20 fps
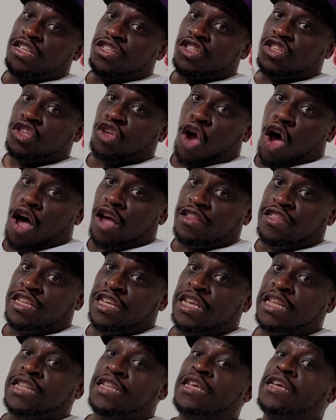
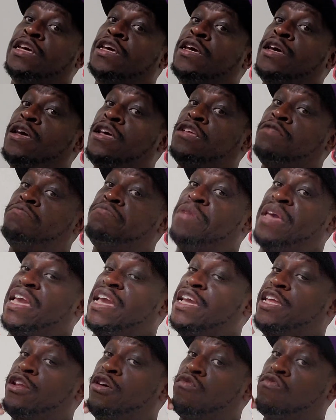assaulted,
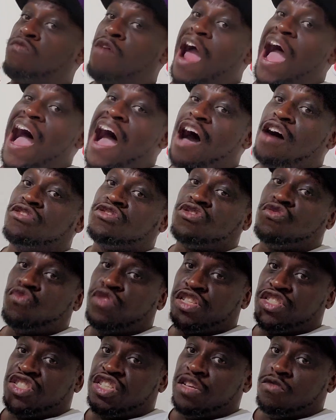being aroused
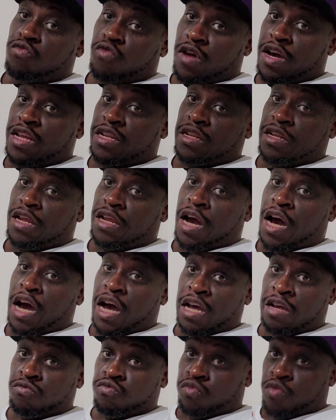when she
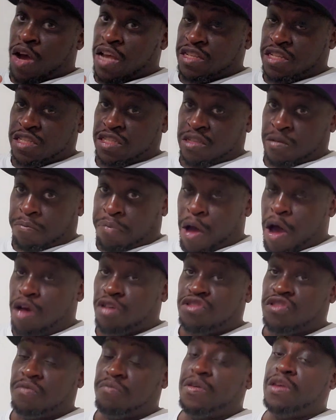wasn't
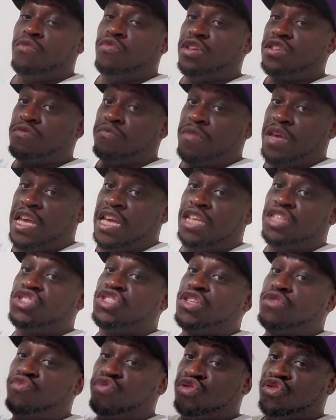supposed to be, which means
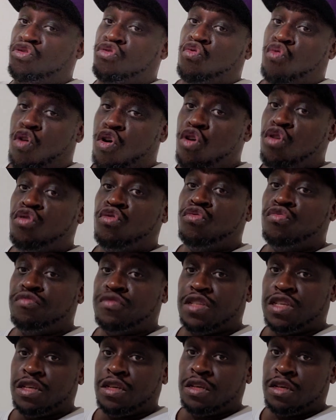she was
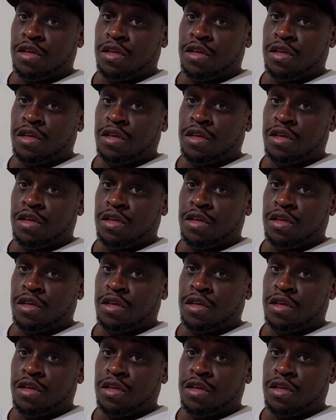groomed,